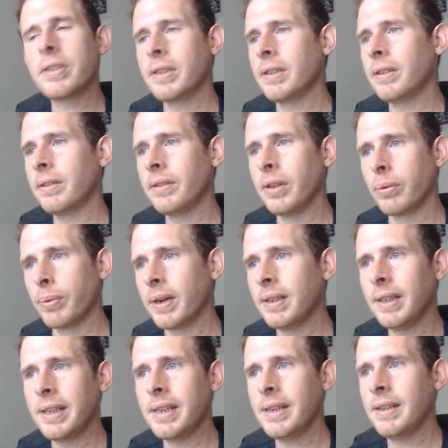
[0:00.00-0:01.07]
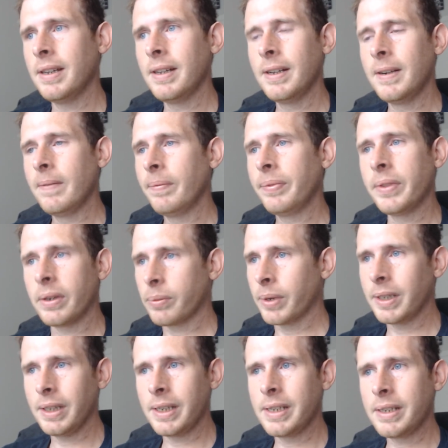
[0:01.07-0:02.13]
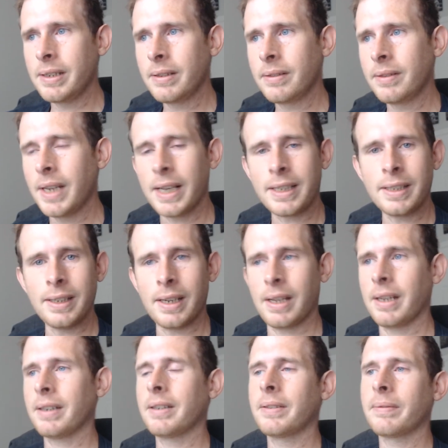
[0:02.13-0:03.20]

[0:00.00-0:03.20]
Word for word: It, they're really they're really neck and neck.